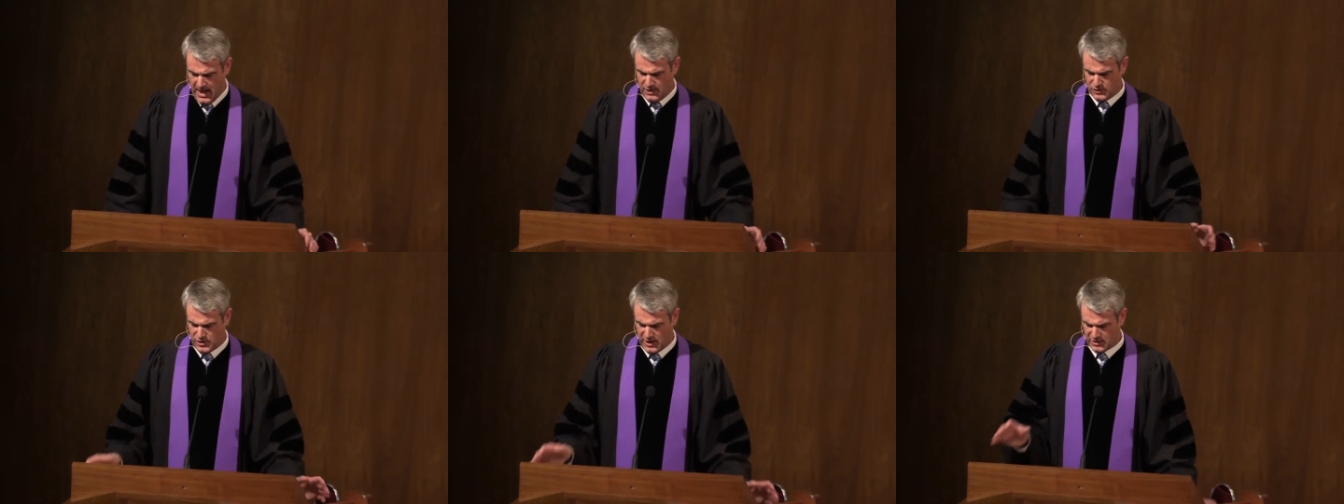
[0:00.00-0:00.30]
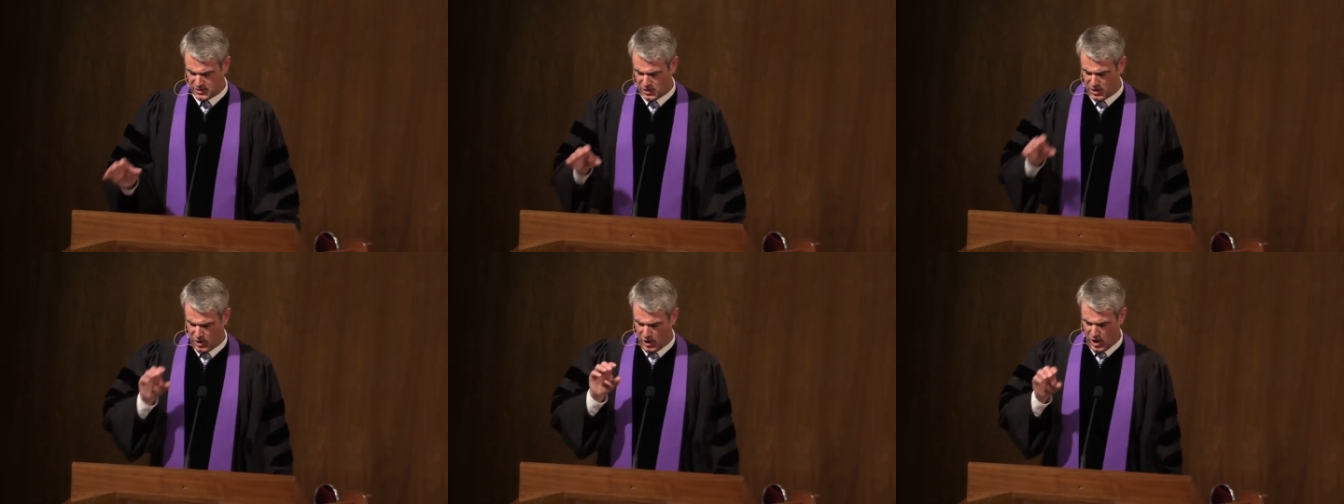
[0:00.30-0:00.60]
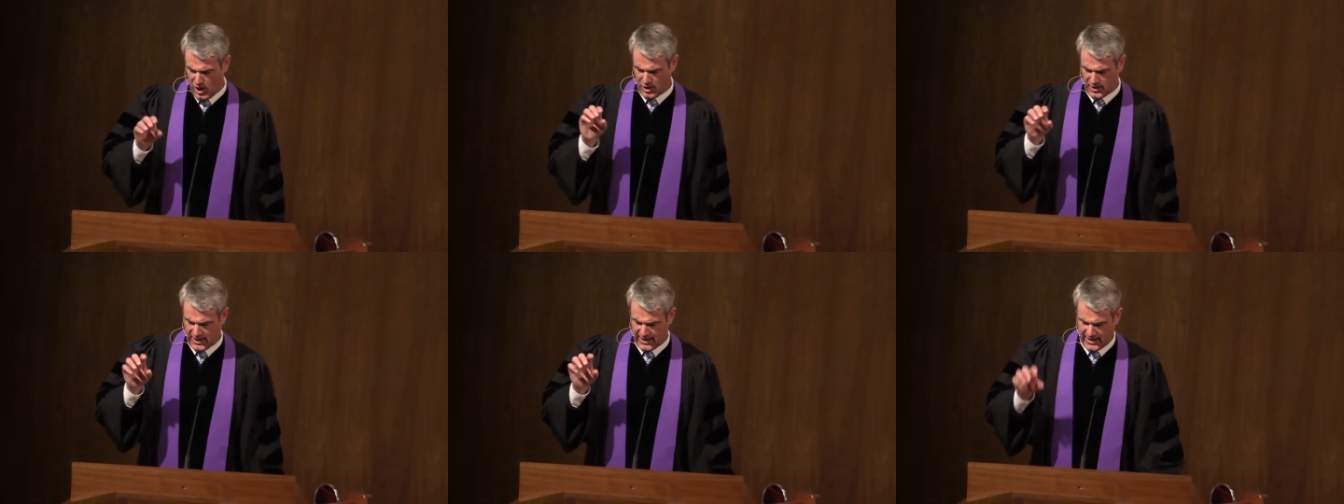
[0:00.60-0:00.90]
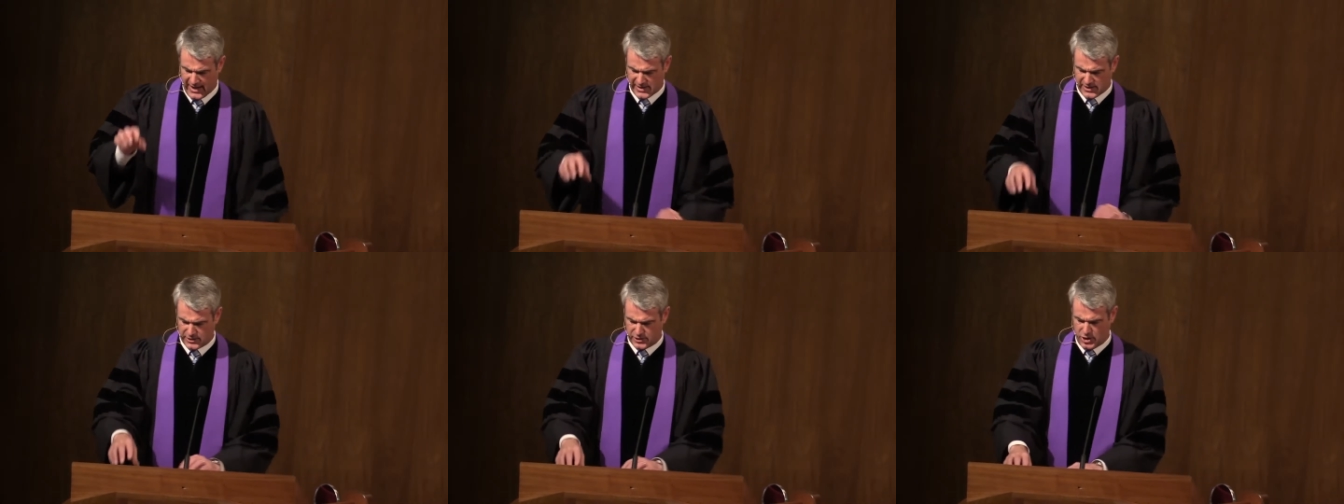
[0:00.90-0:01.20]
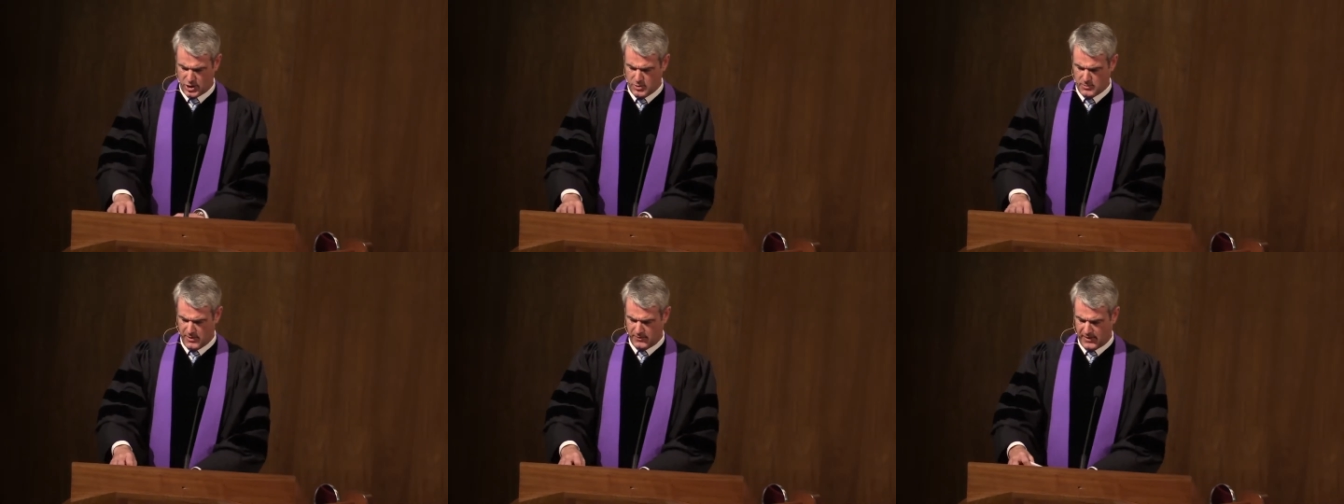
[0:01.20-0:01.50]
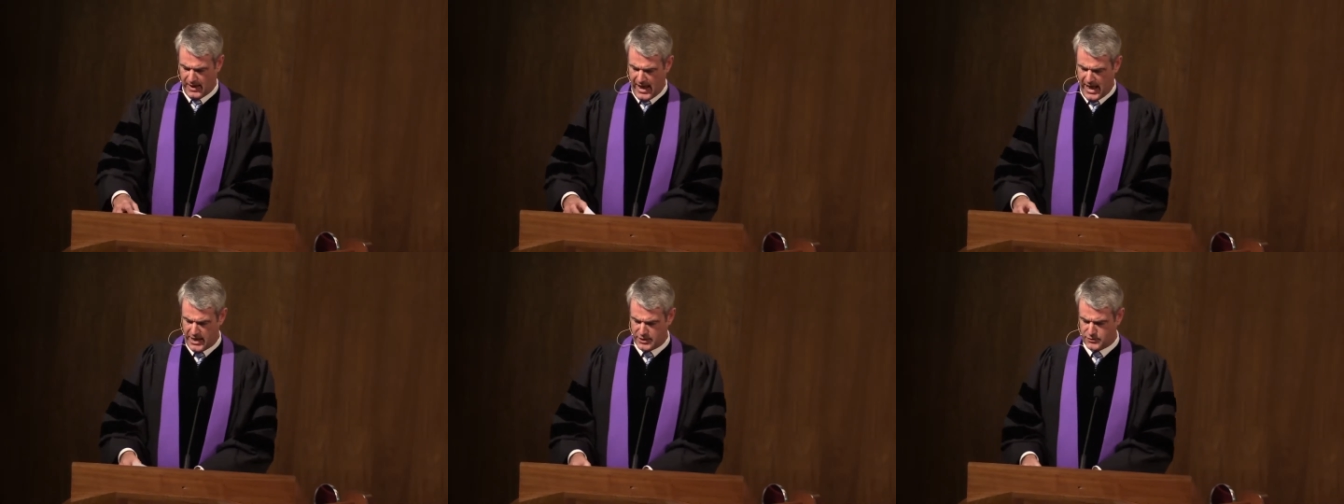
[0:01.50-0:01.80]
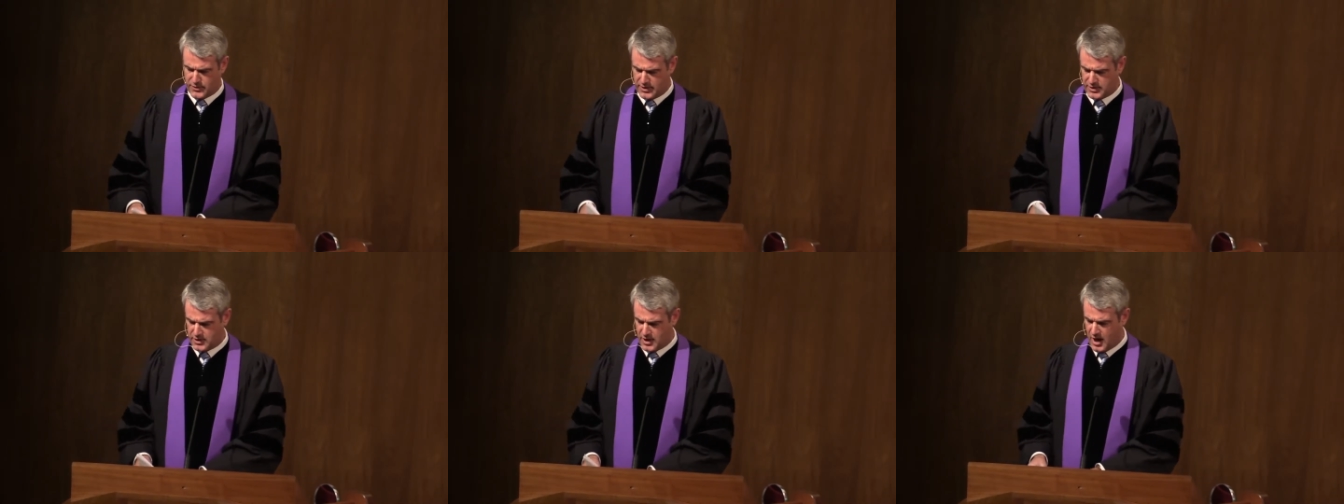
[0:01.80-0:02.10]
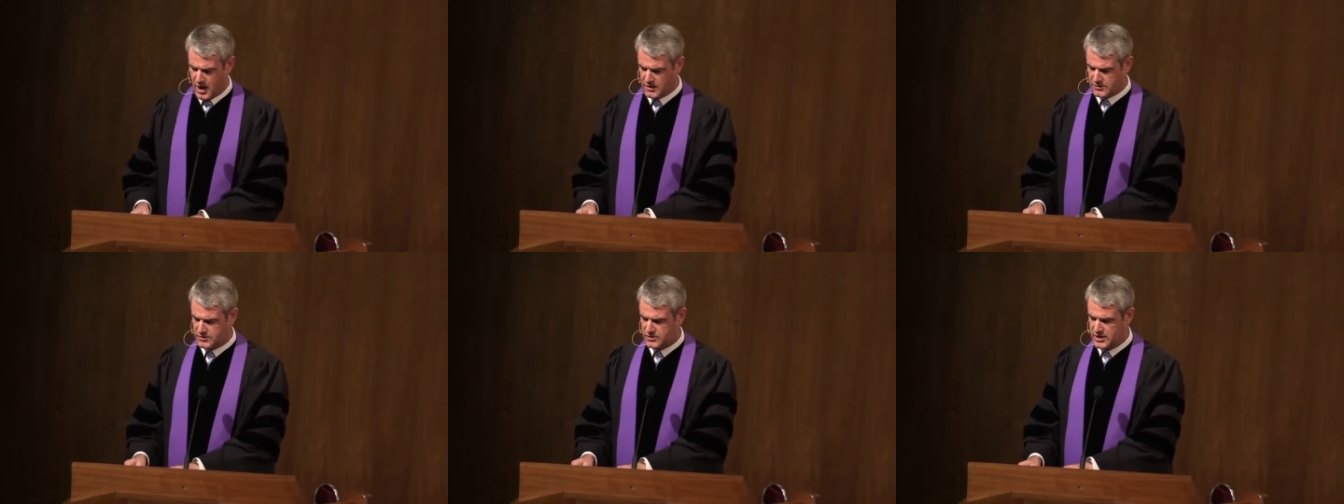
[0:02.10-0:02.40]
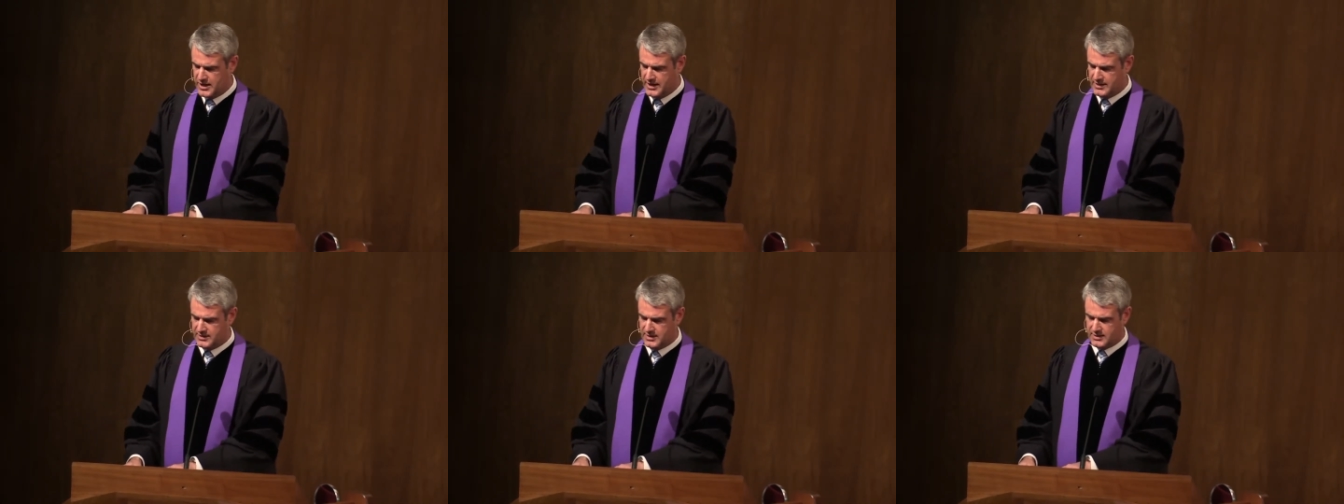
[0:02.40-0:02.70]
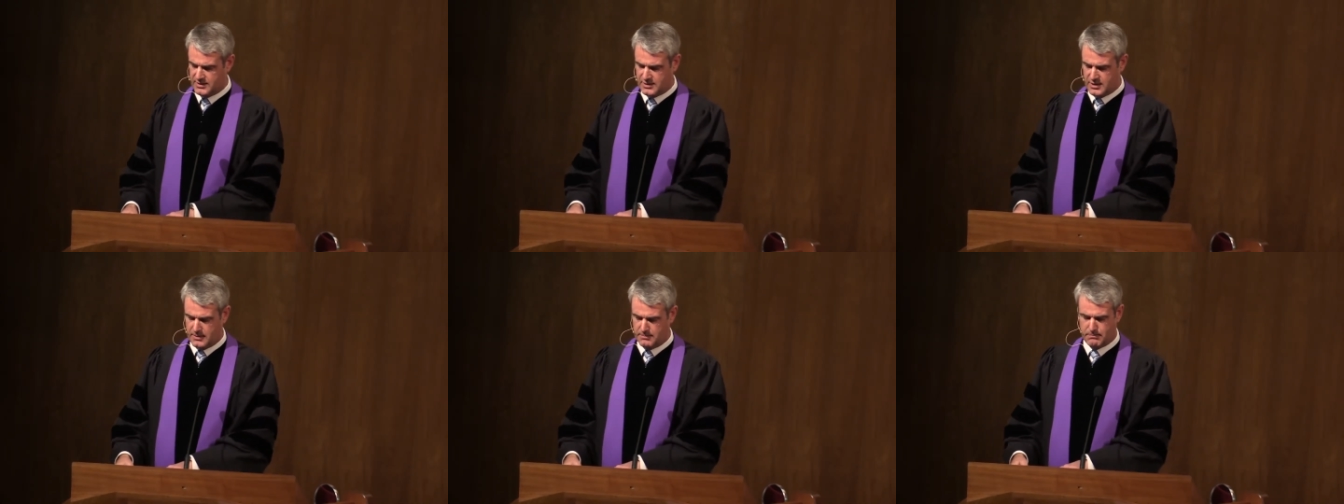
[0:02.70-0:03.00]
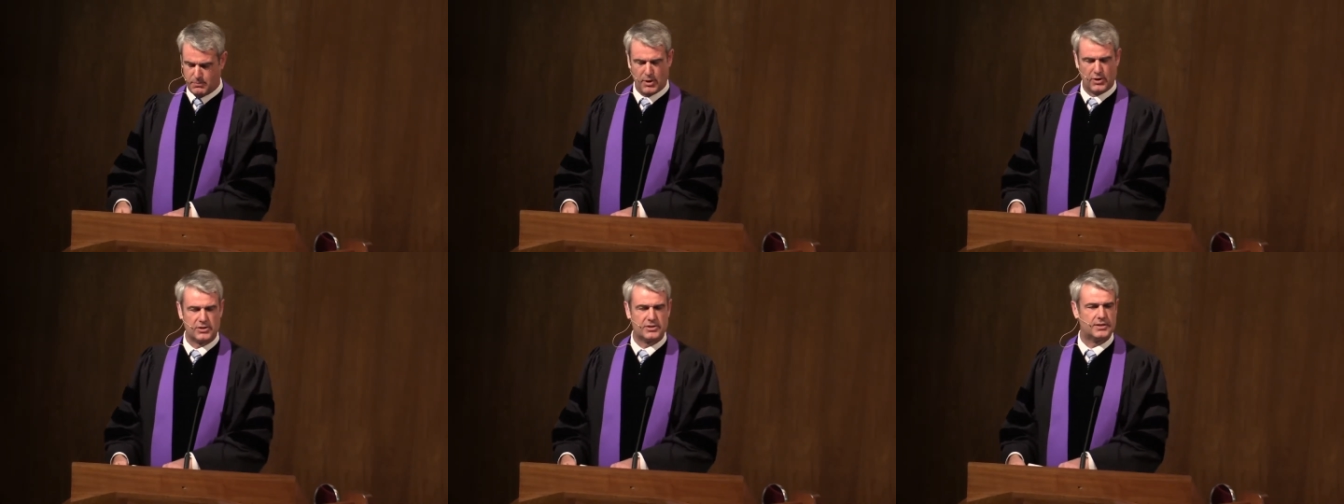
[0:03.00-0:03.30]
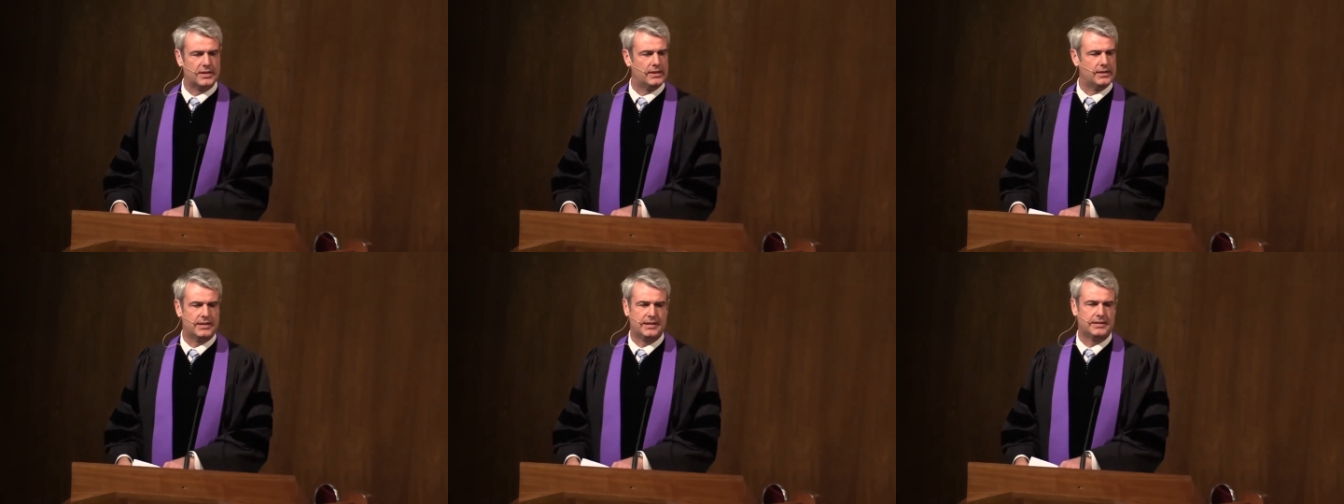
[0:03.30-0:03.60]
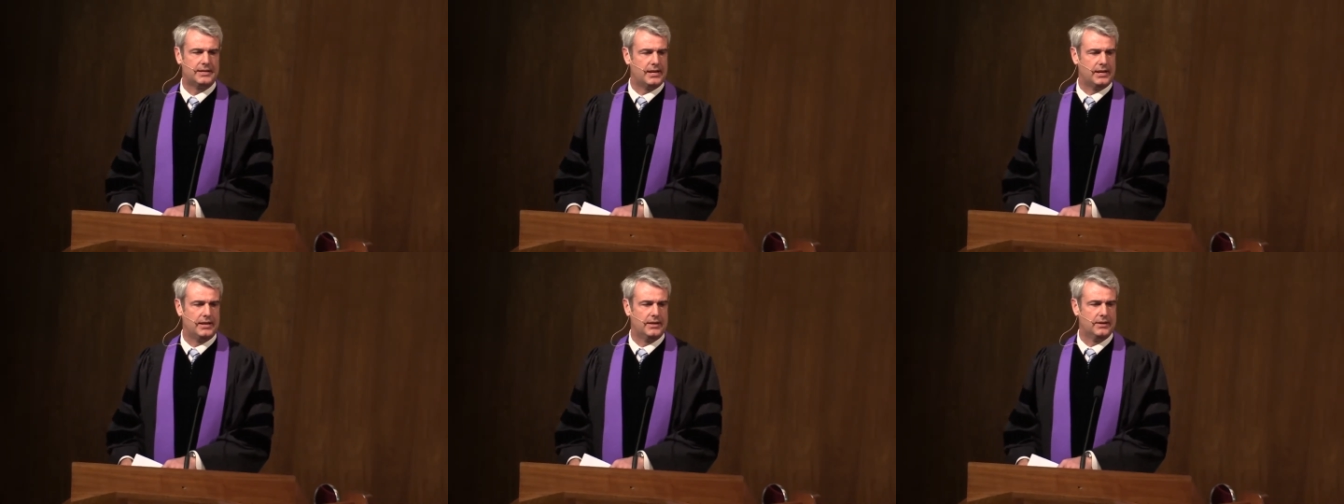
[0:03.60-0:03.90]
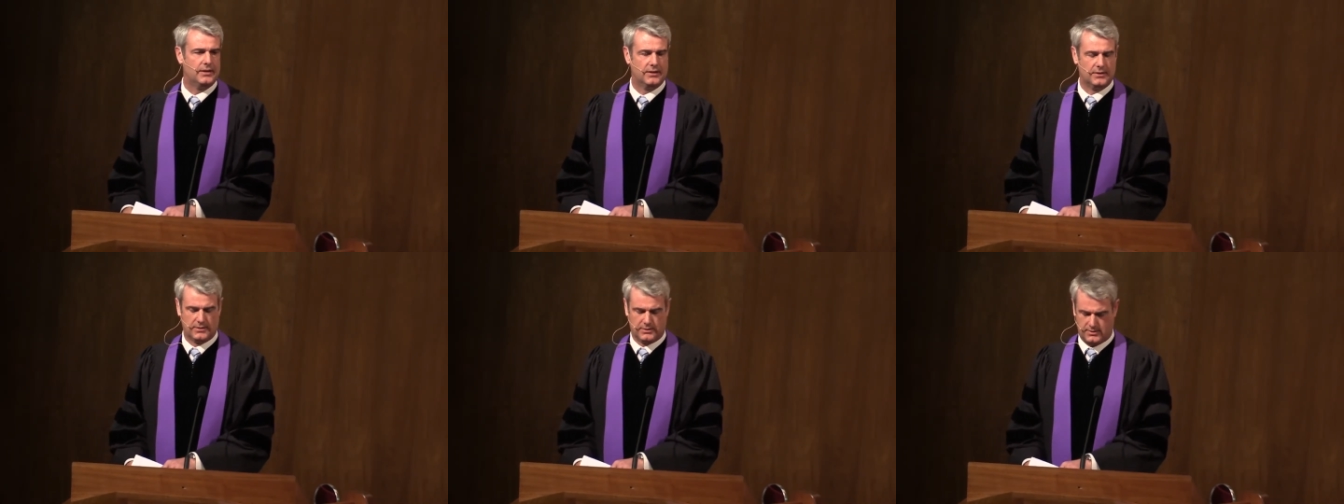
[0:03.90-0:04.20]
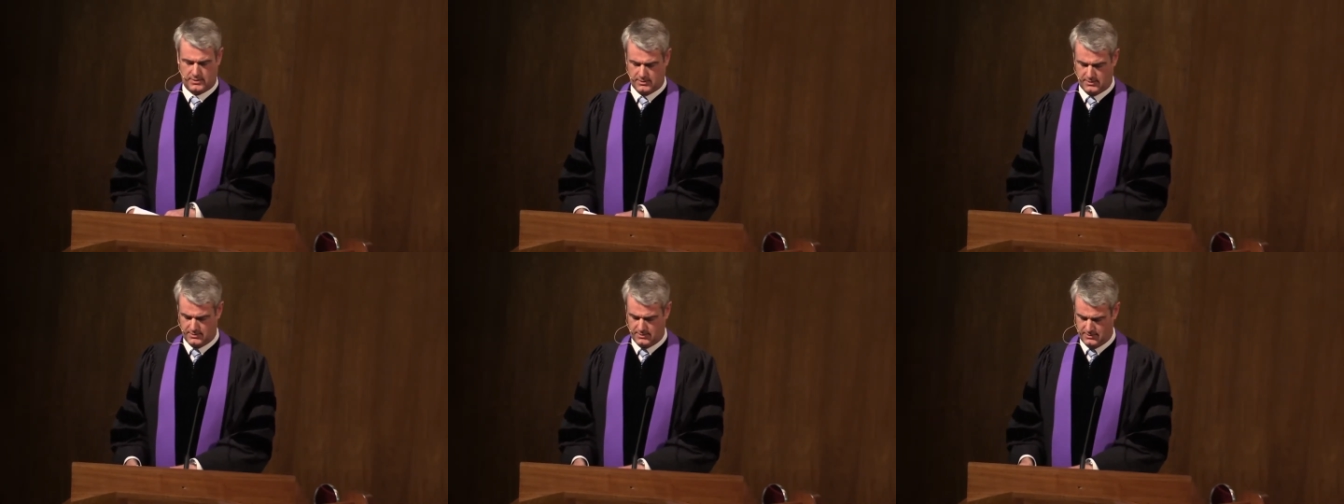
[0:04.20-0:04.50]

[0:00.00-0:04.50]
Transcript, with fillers: Just looking at the tomb of Lazarus caused Jesus to burst into tears.